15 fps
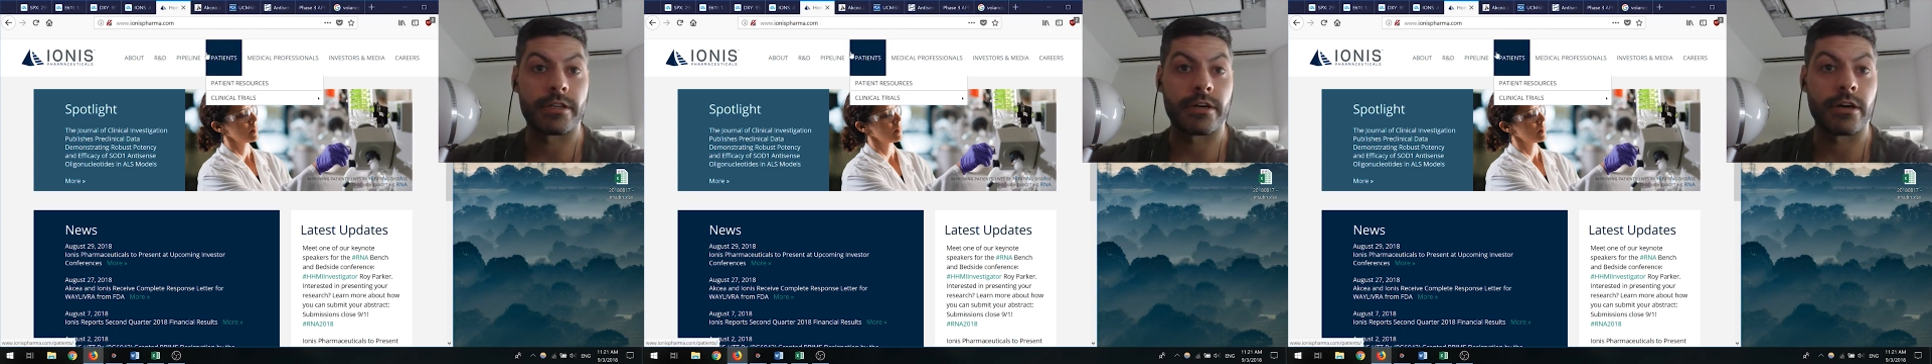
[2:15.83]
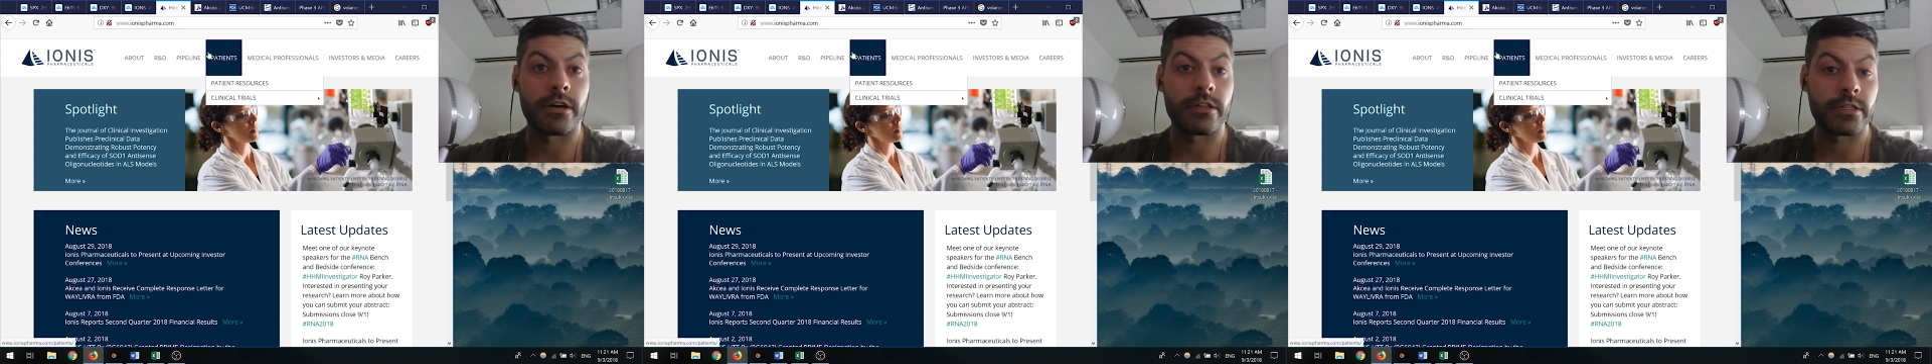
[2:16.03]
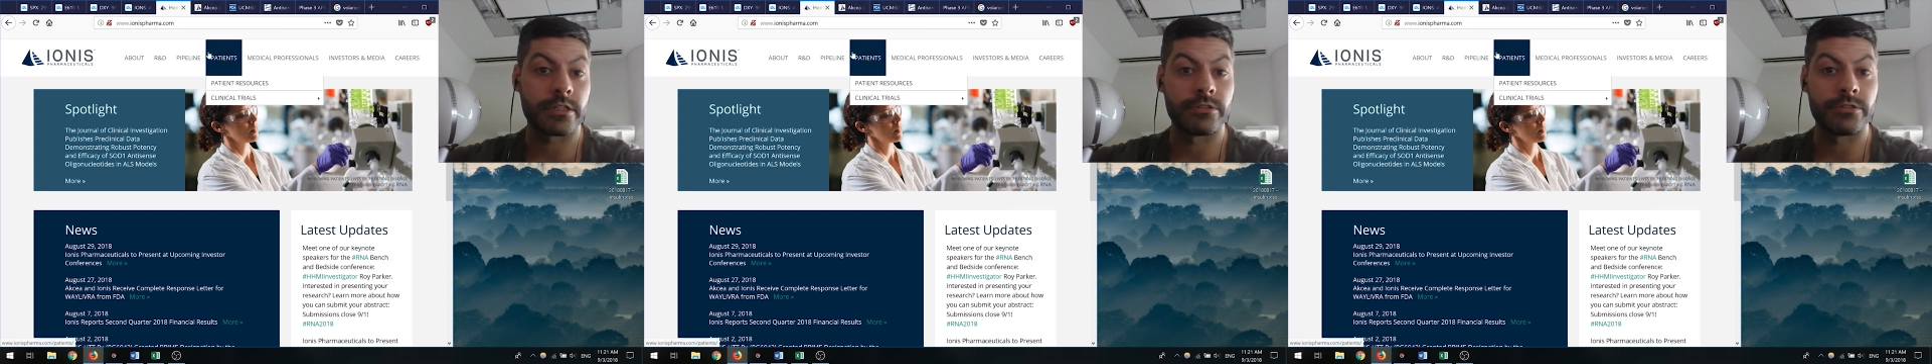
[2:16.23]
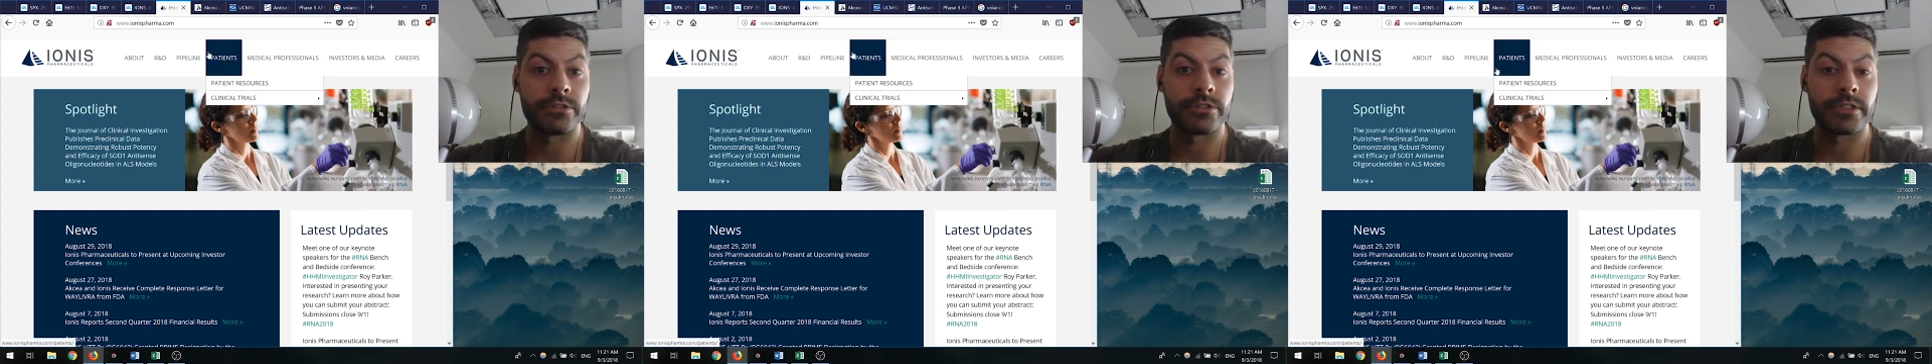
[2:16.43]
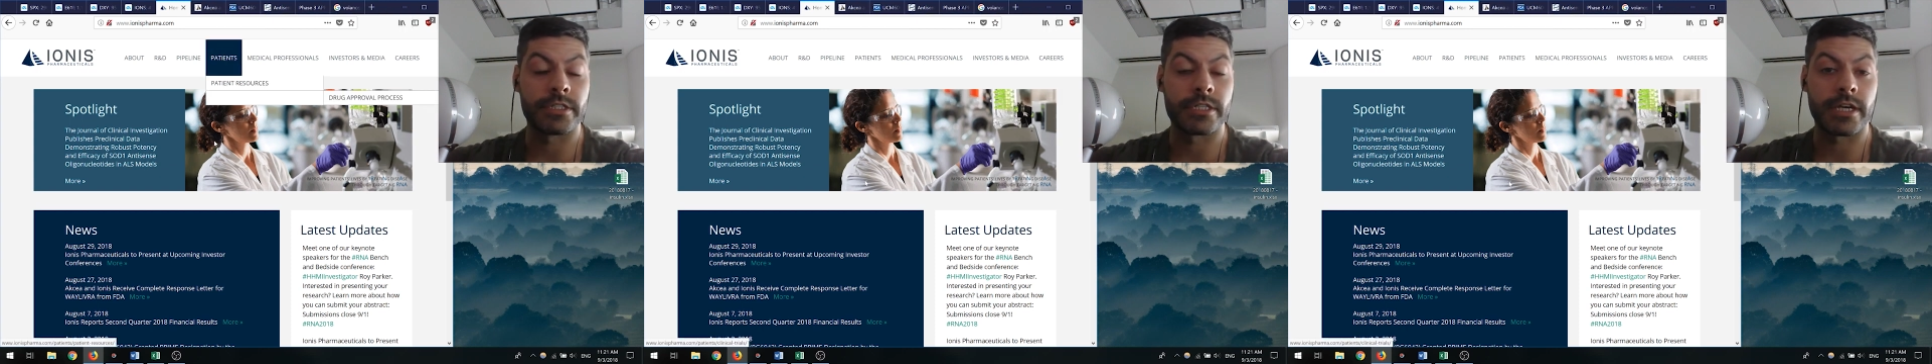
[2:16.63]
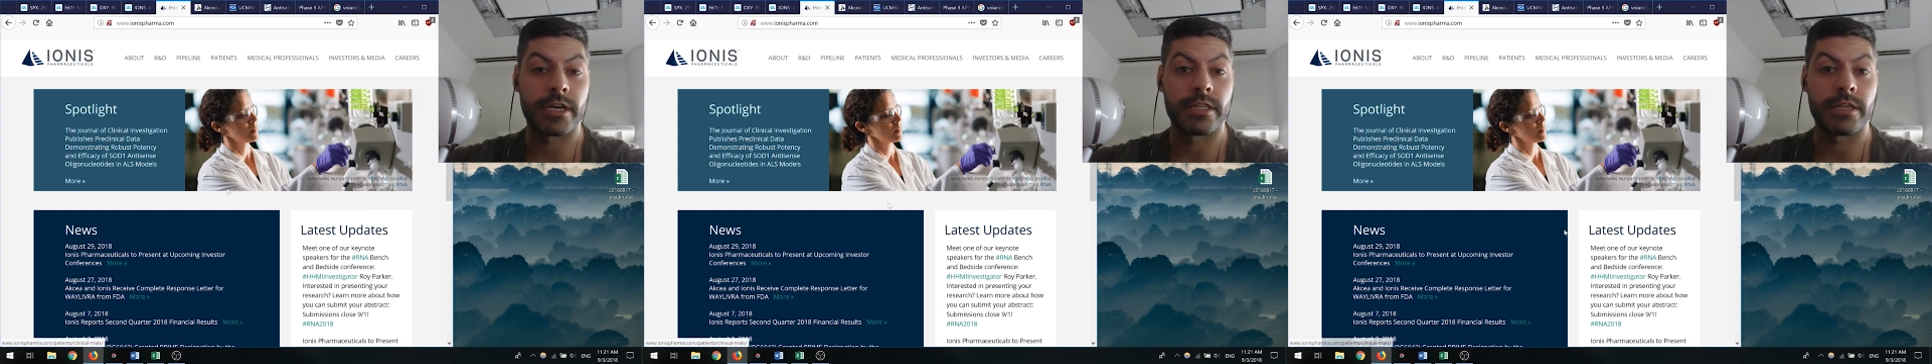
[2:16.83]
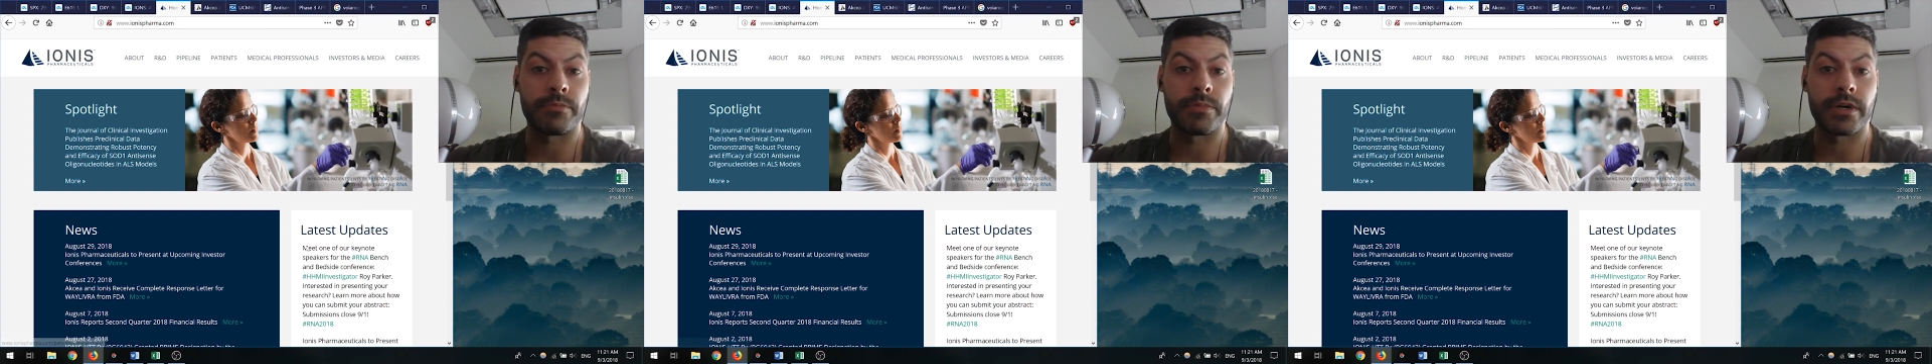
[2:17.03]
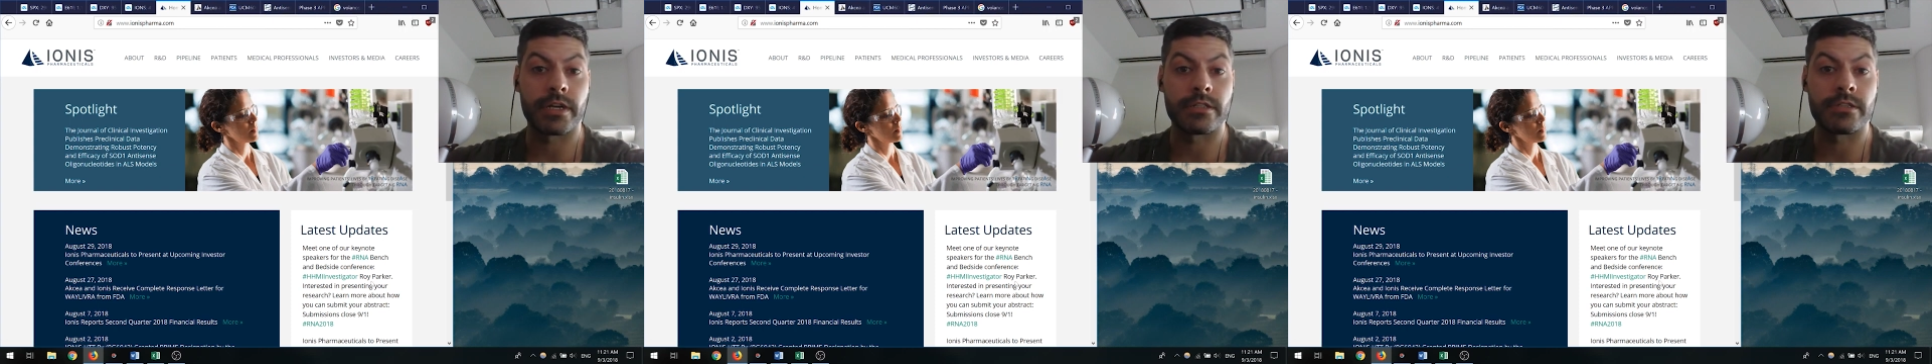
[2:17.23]
oligonucleotide that
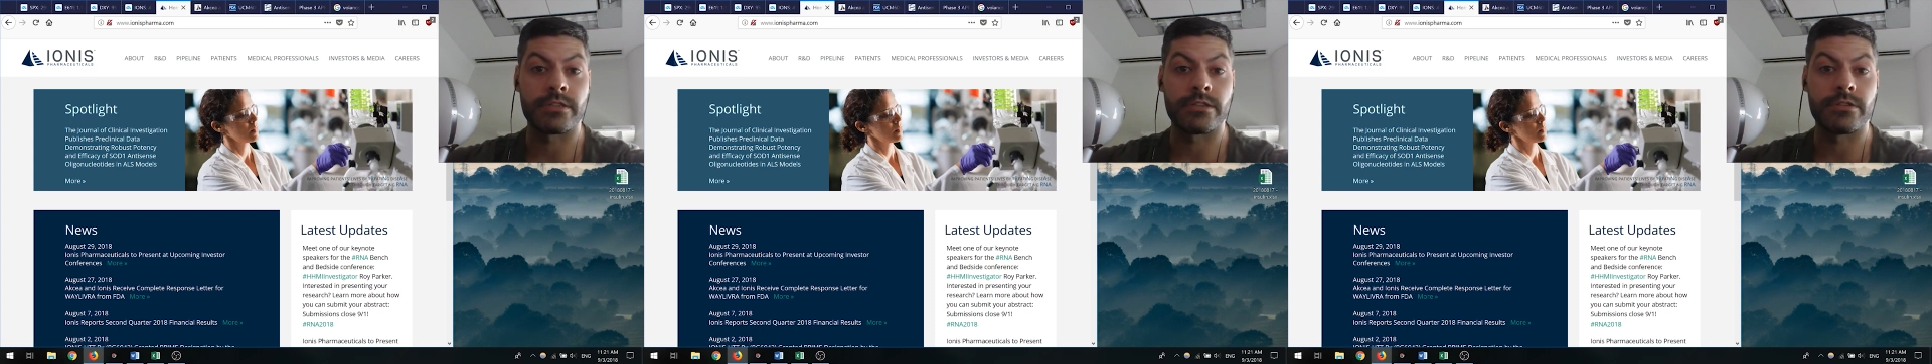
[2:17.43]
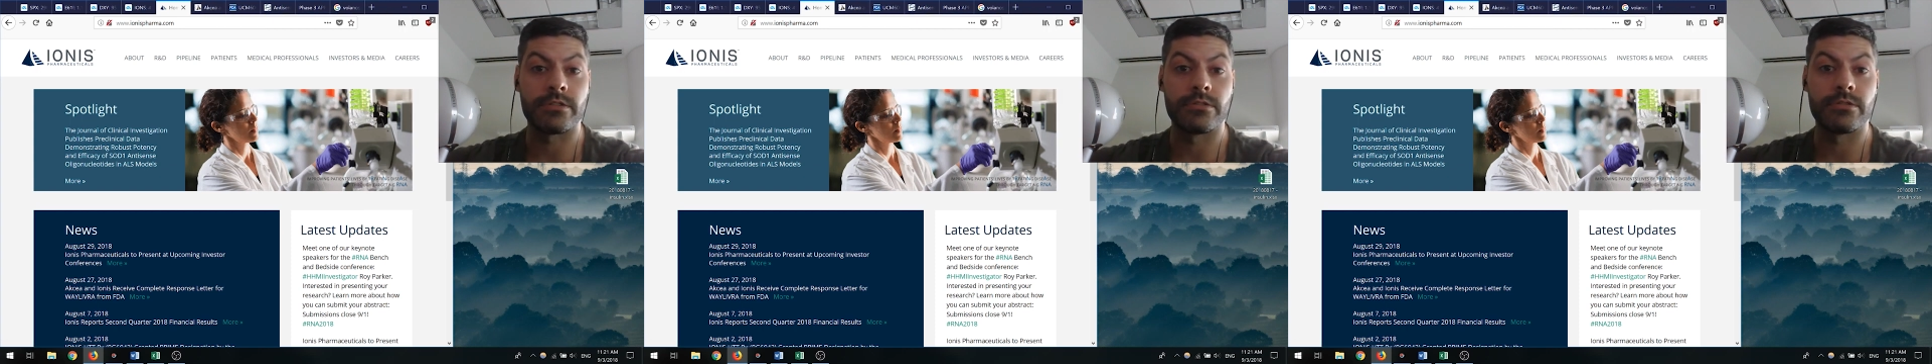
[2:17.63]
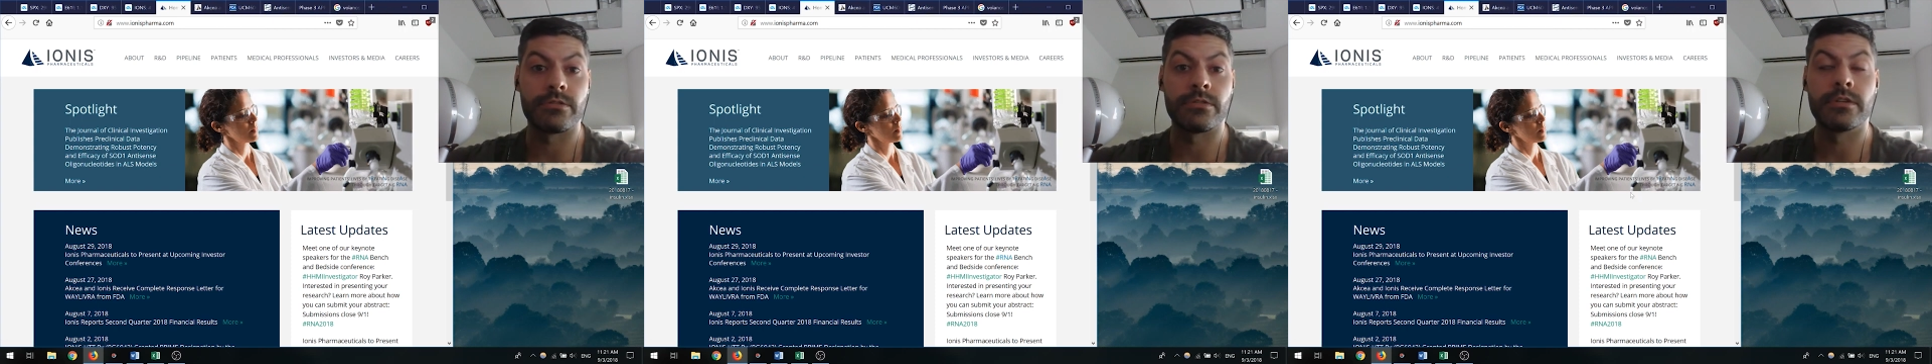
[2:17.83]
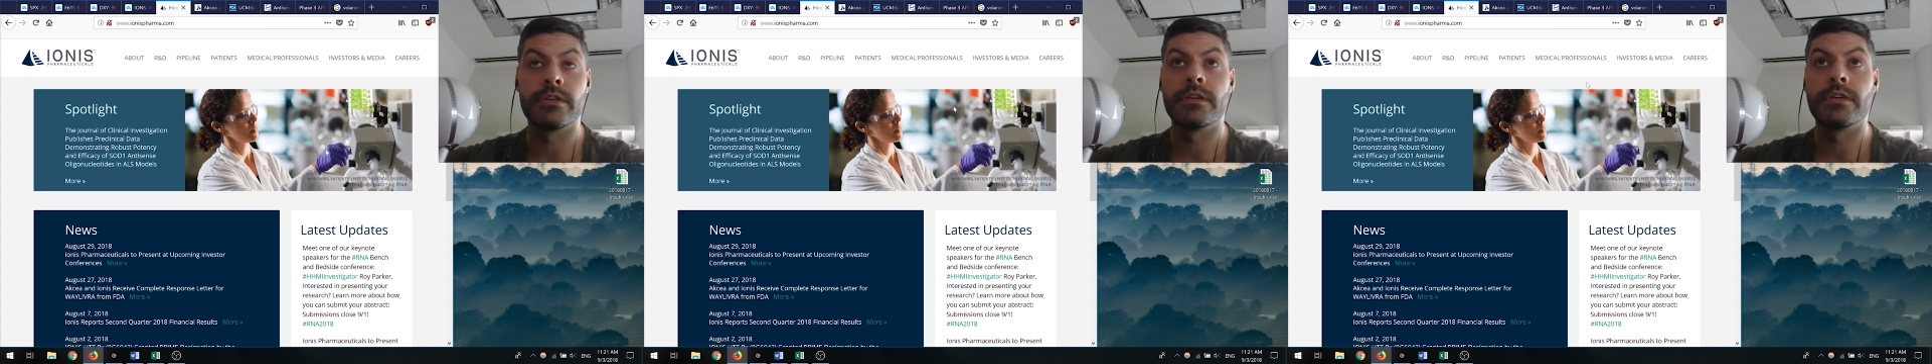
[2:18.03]
binds to